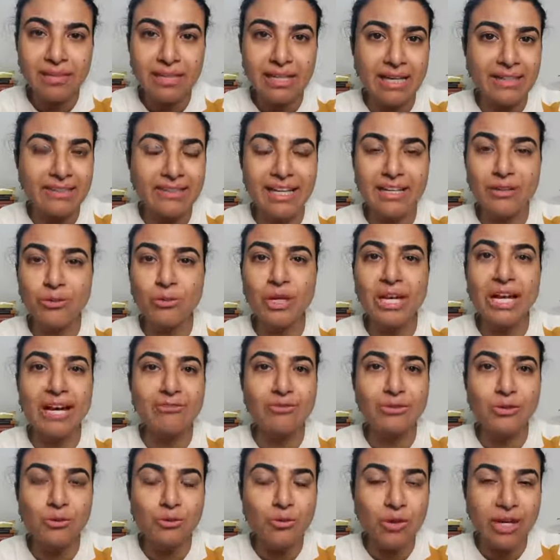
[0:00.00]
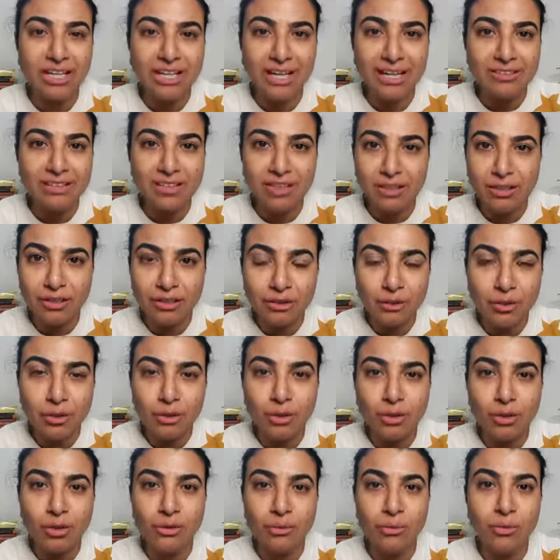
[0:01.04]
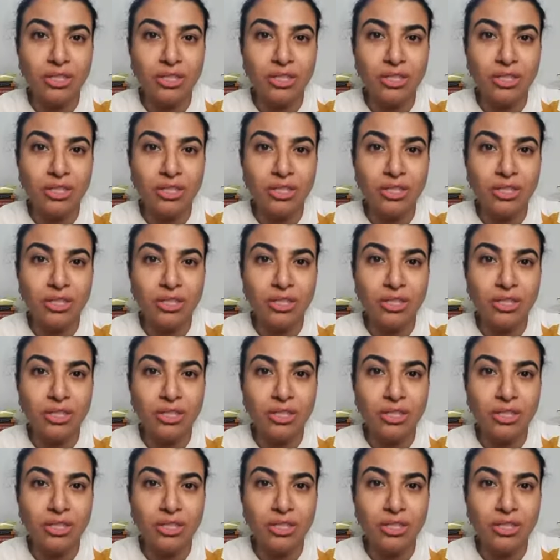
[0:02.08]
and then we have no financial control.